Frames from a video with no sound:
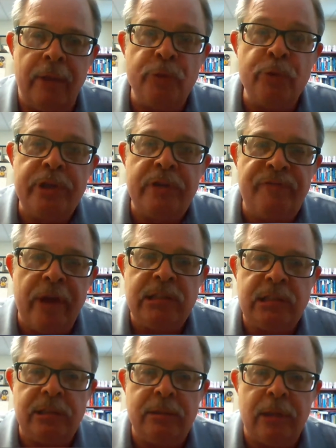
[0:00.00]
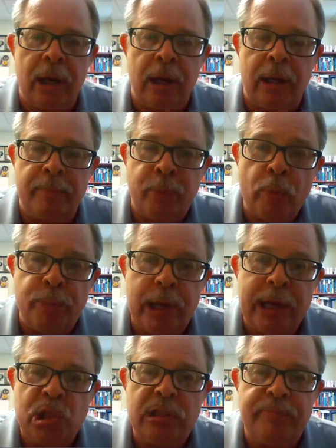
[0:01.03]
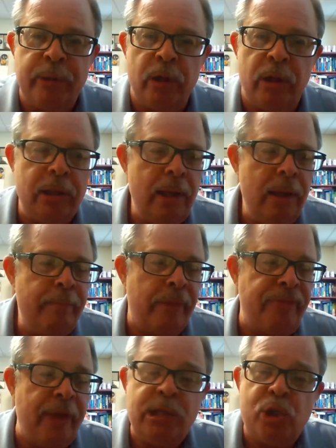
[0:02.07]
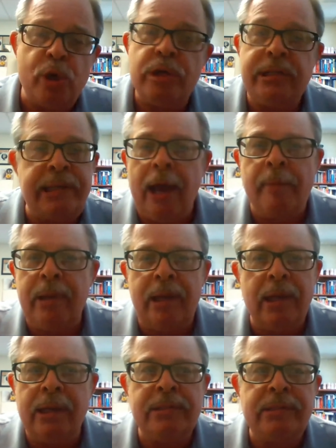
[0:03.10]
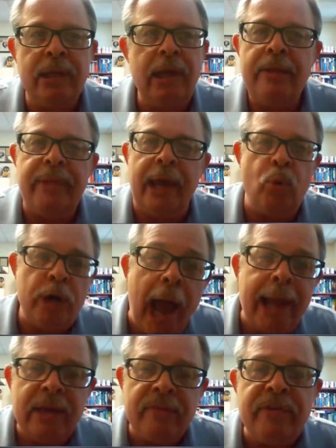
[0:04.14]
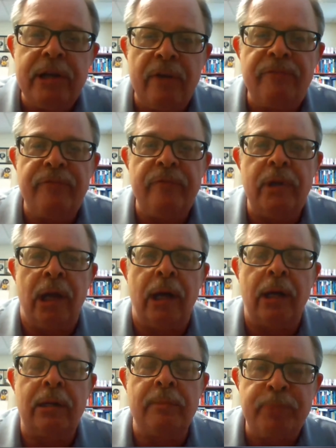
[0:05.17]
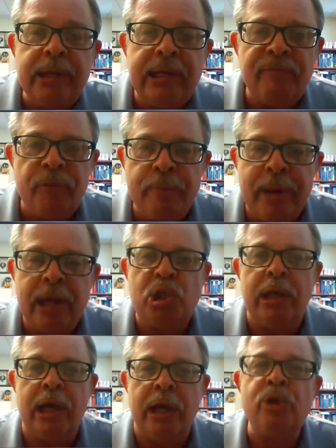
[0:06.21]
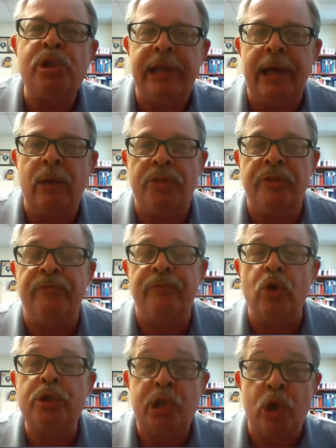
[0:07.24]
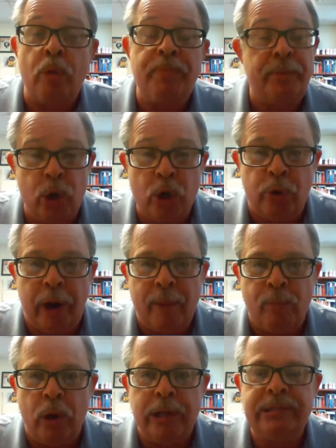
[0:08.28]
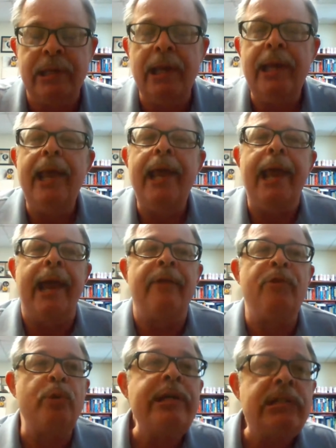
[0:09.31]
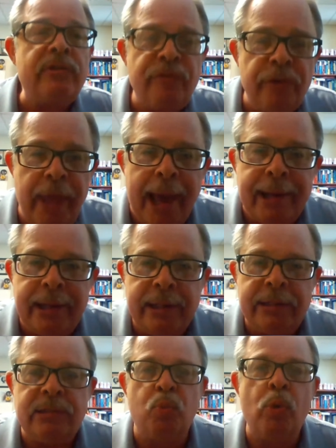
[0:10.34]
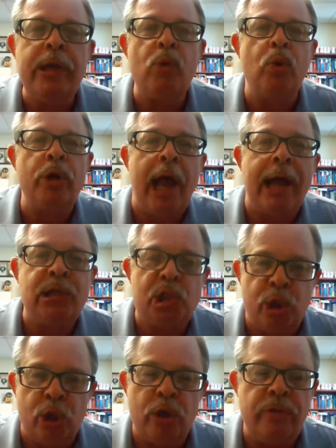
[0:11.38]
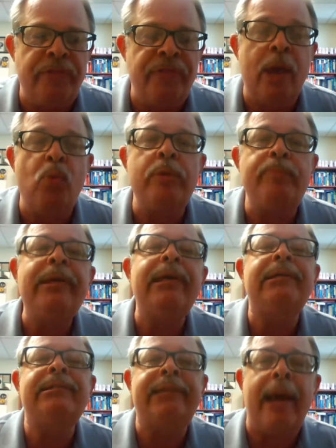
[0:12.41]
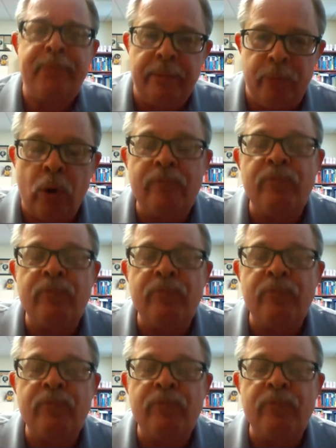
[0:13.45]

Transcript: through the Defense Appropriations Bill, but they turned it down because they were not given enough complete information to understand what the full scope of the program was. And the reason for that is we were not sure that they would be accepted or